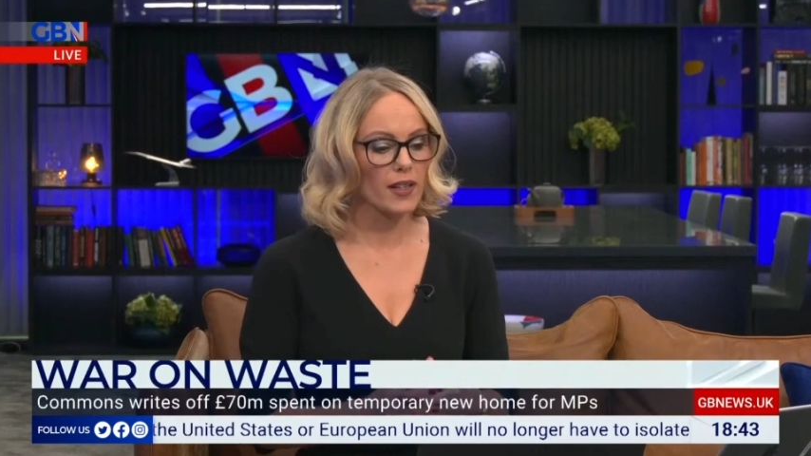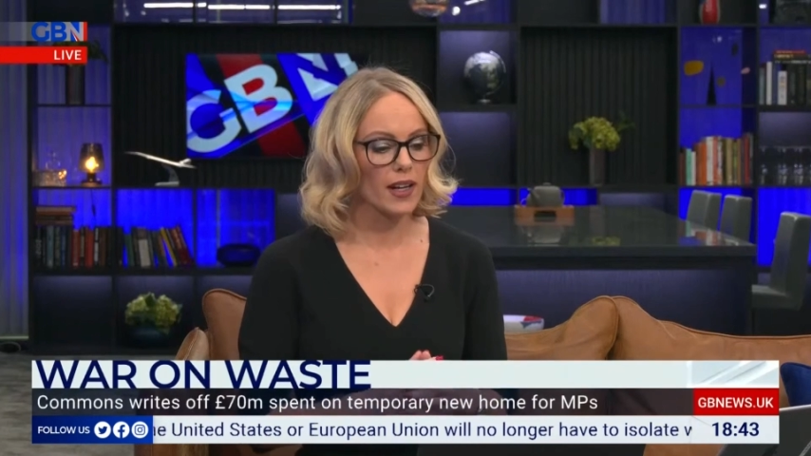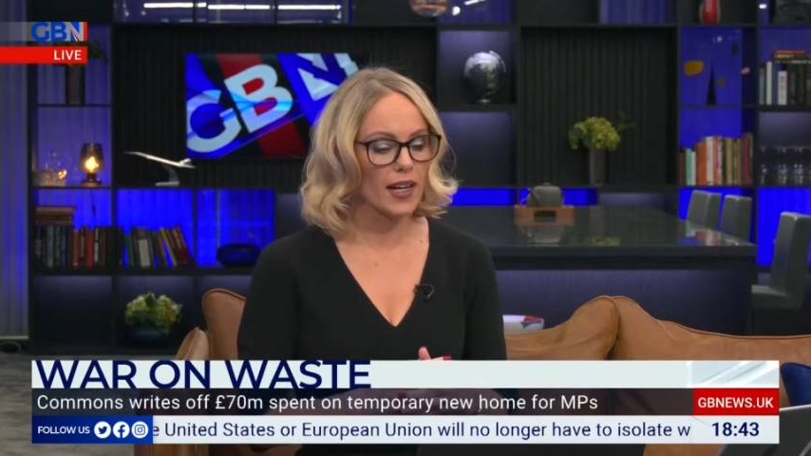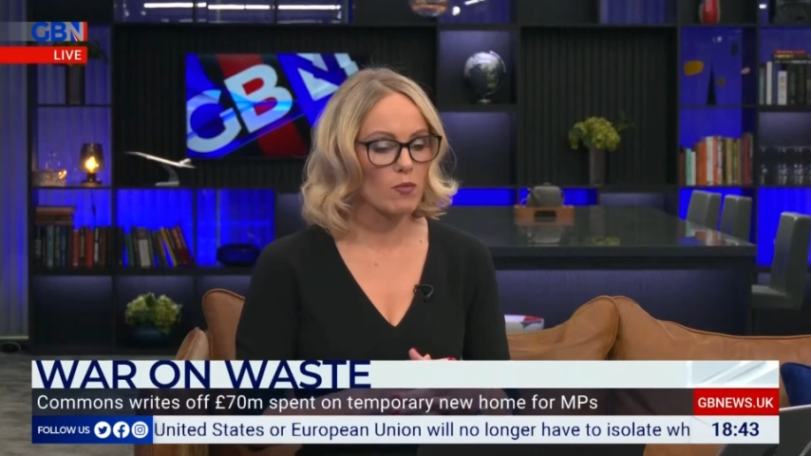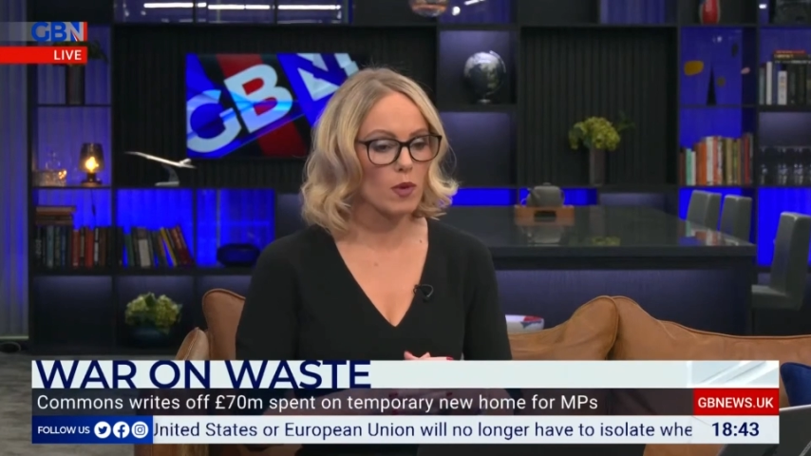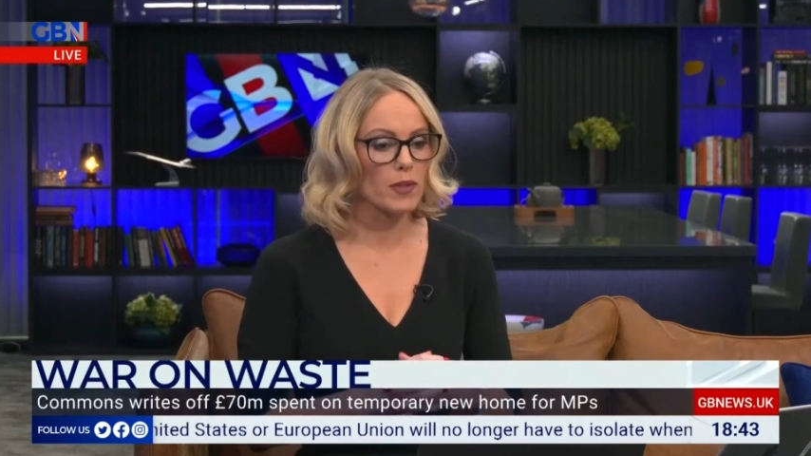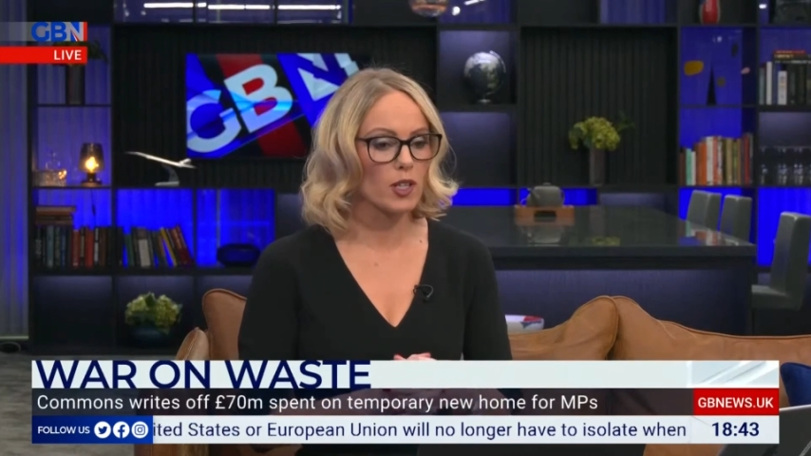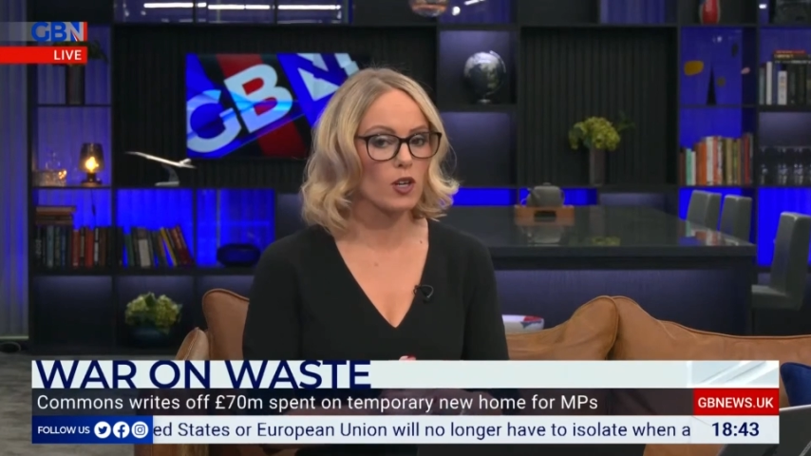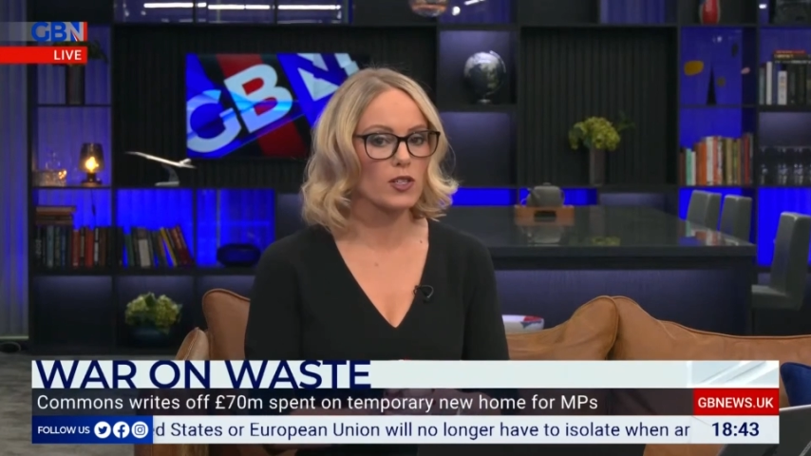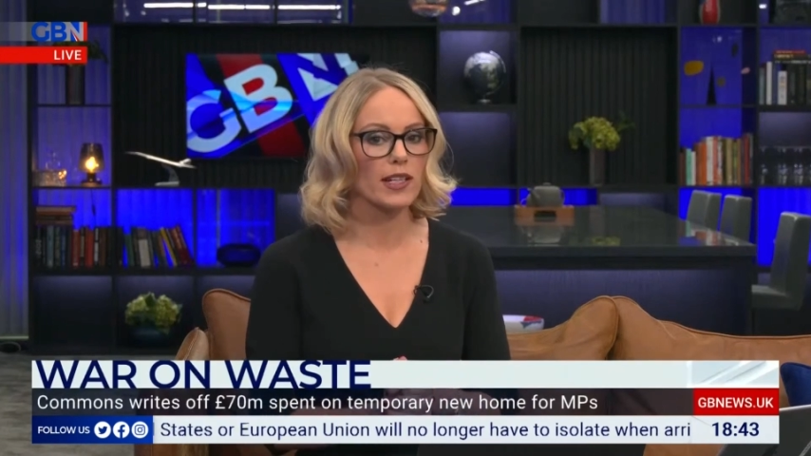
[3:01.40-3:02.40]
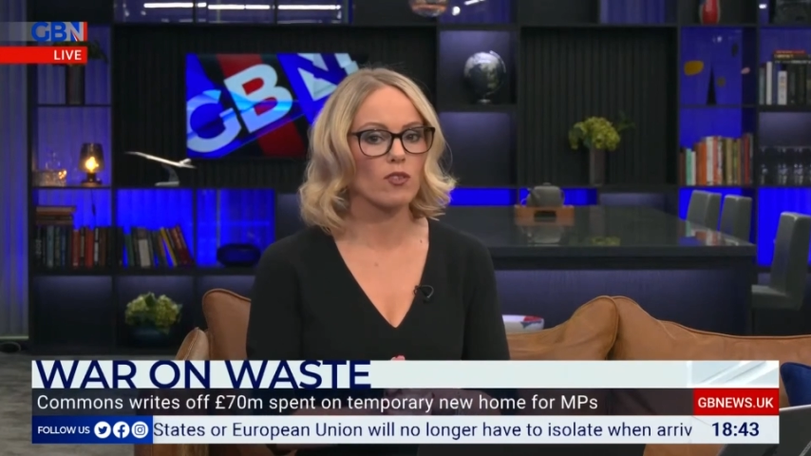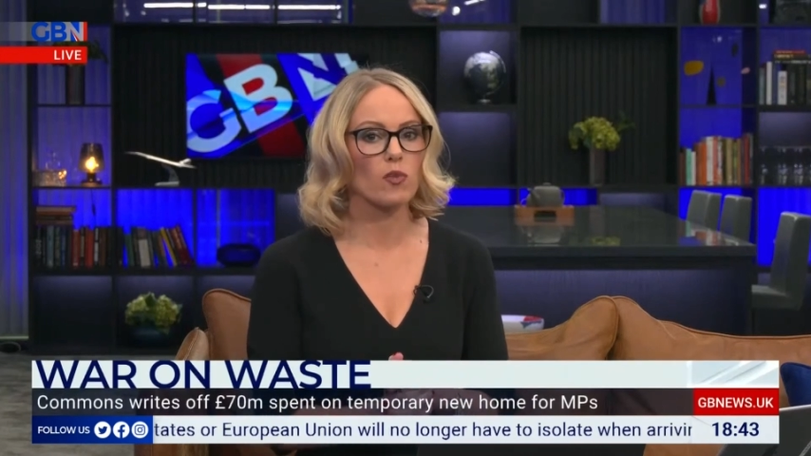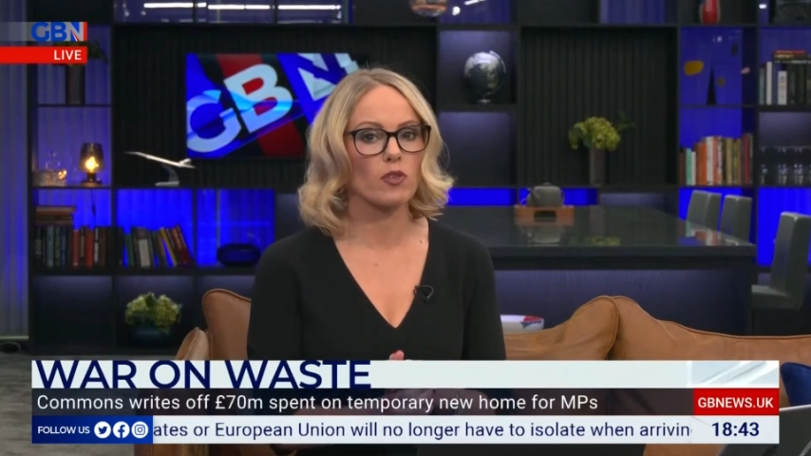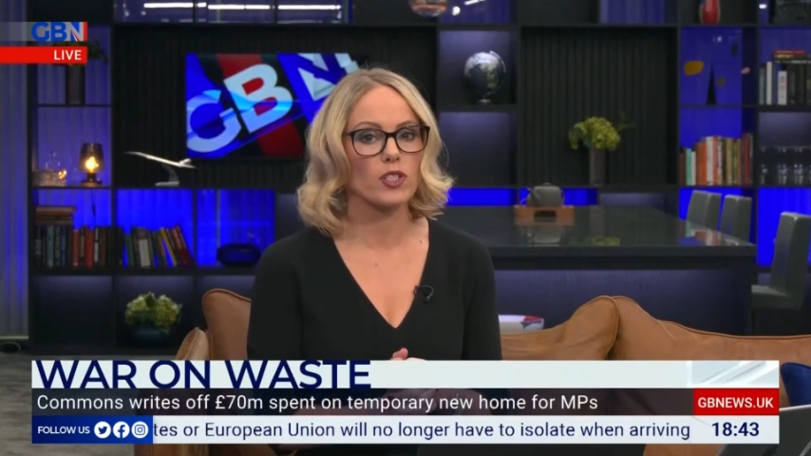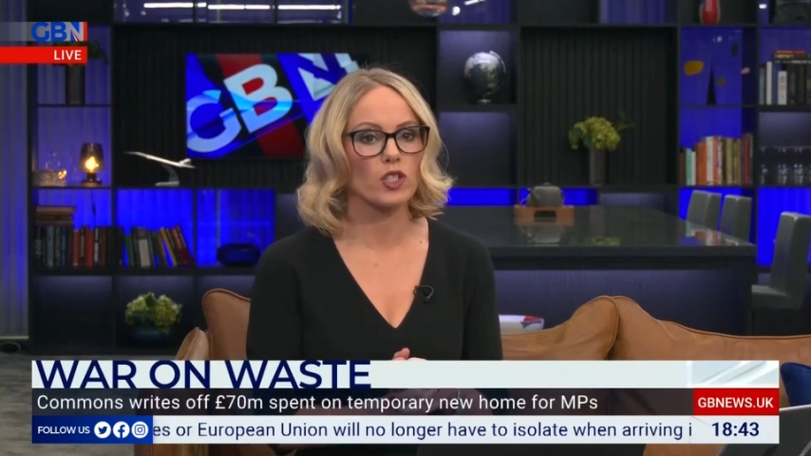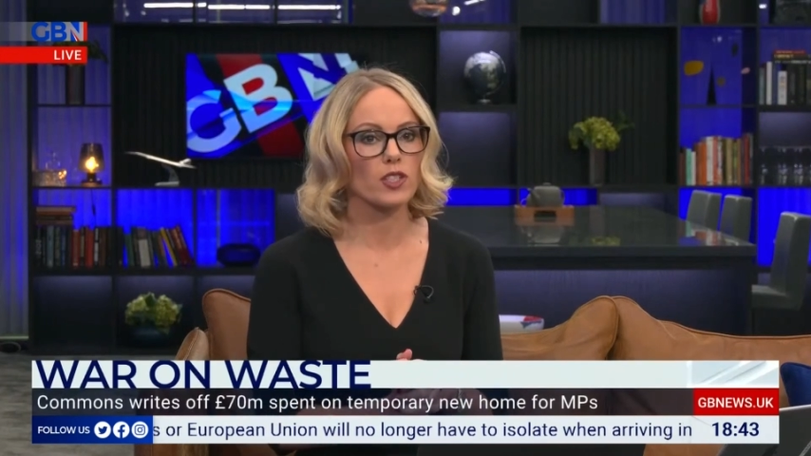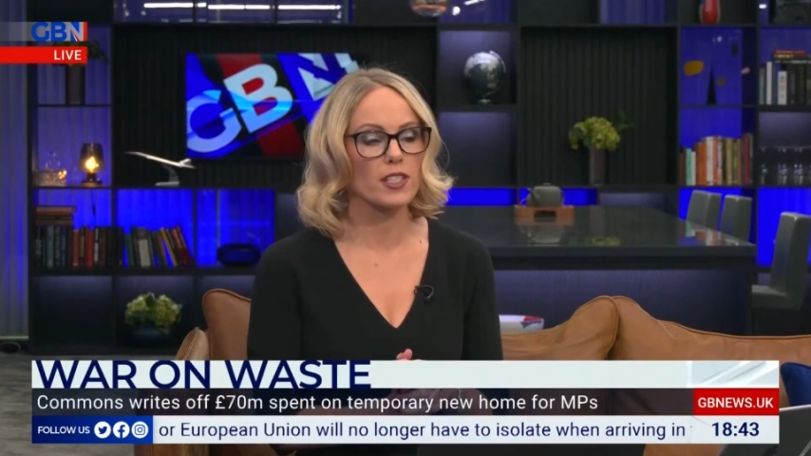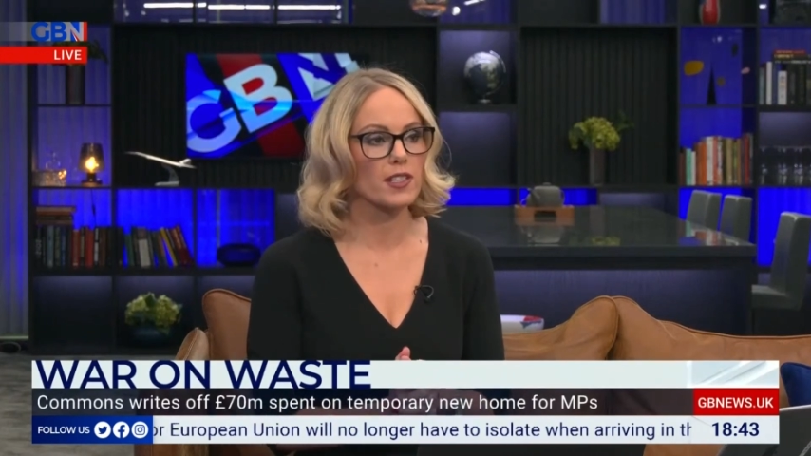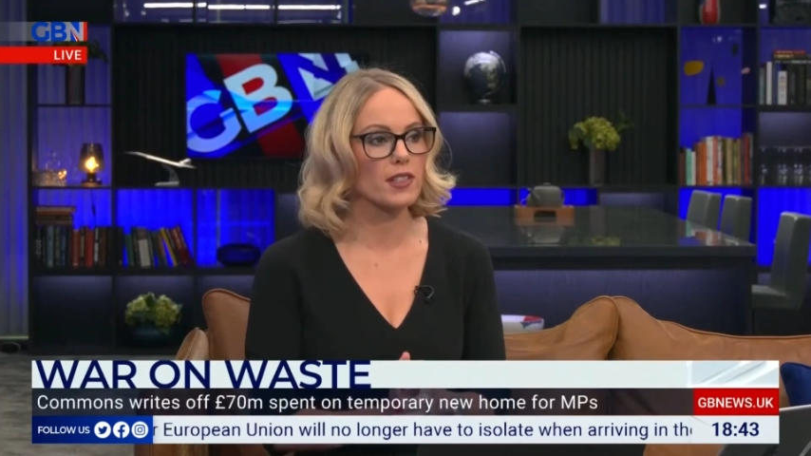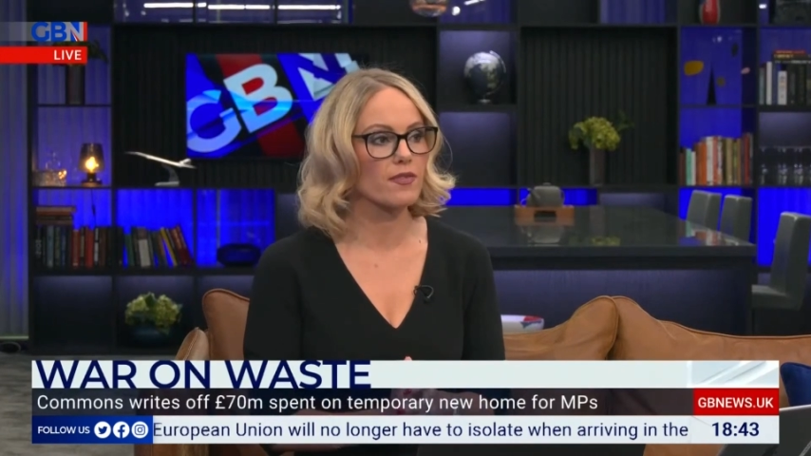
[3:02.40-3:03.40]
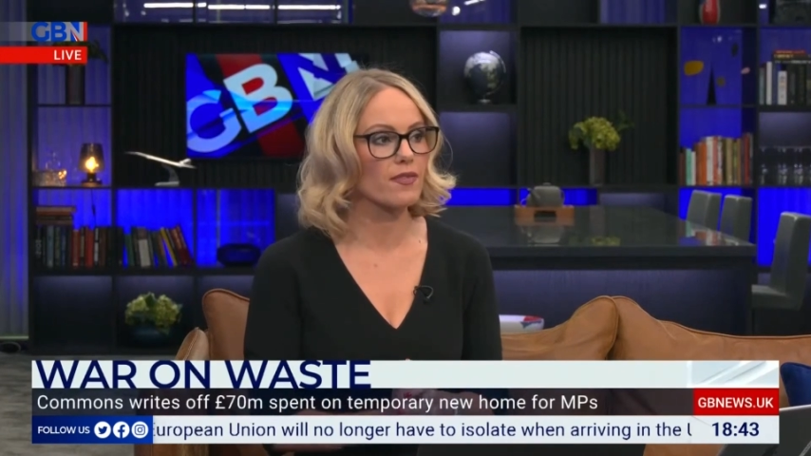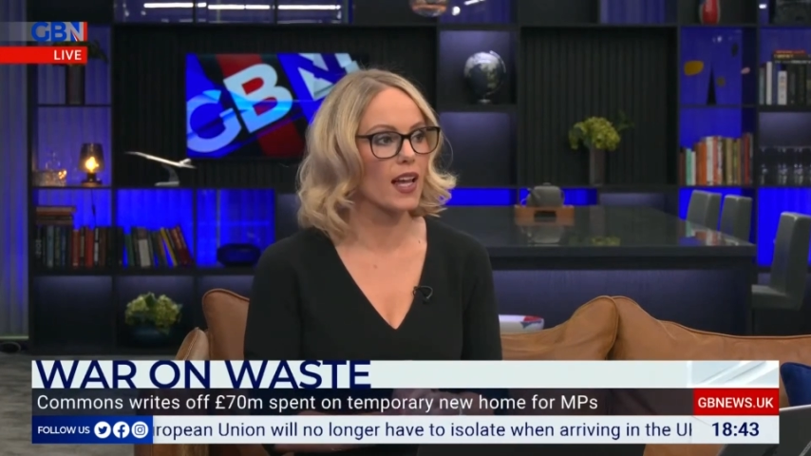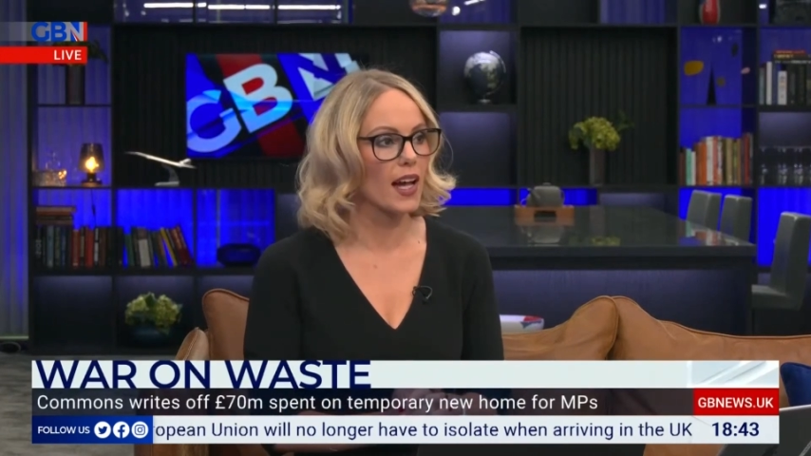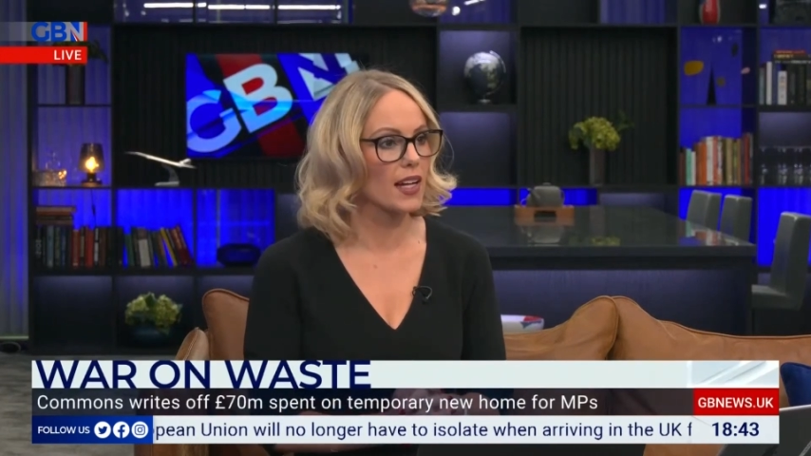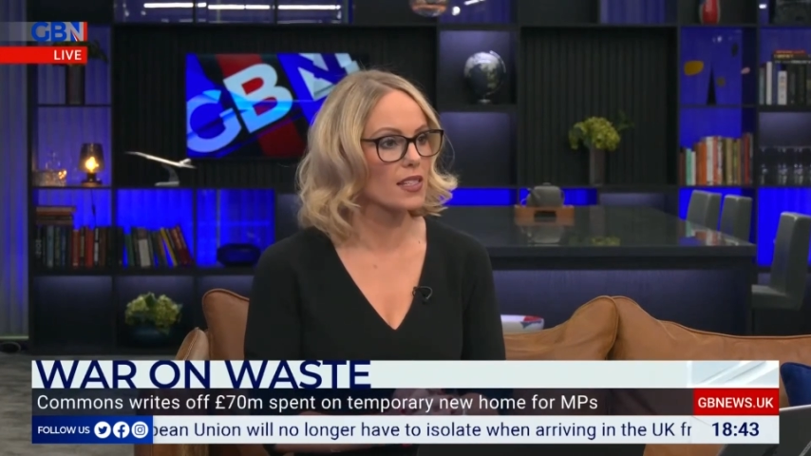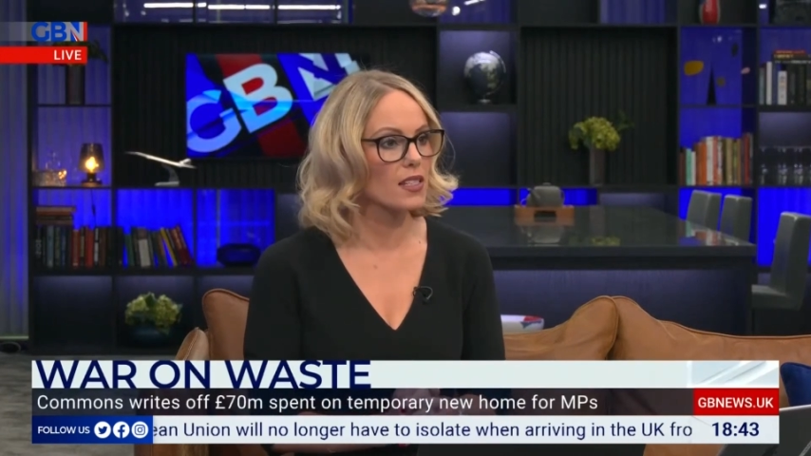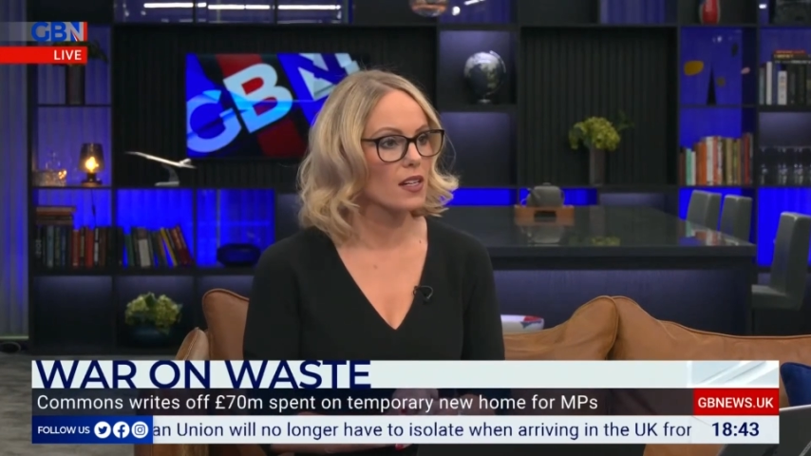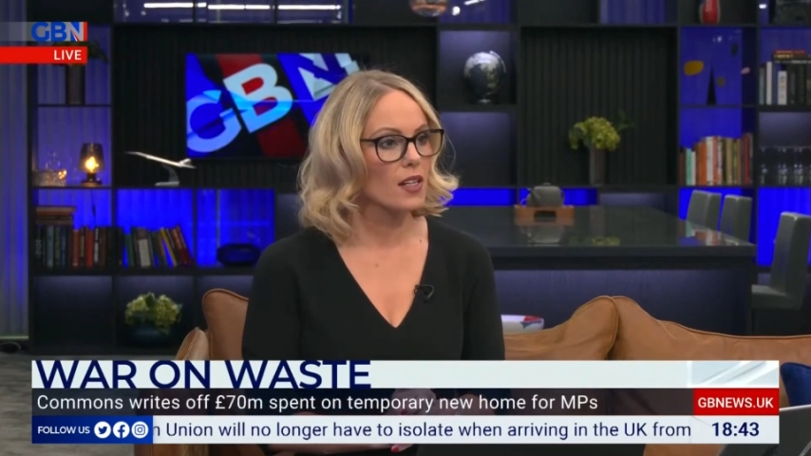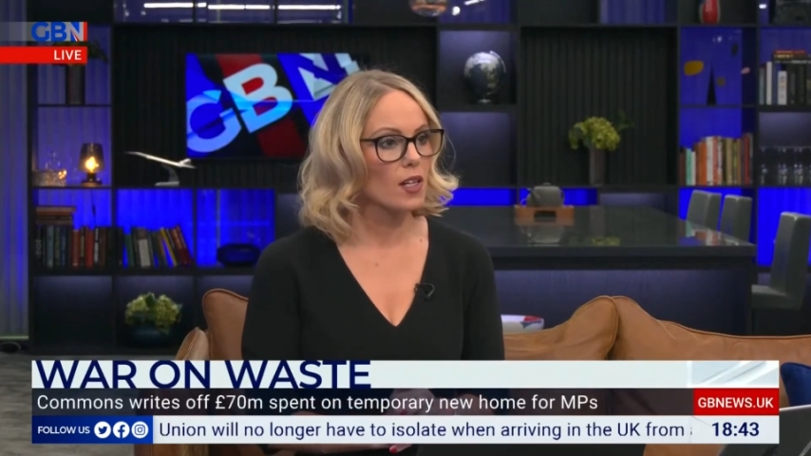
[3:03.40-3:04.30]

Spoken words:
I can't remember the cost now of Boris Johnson's flat,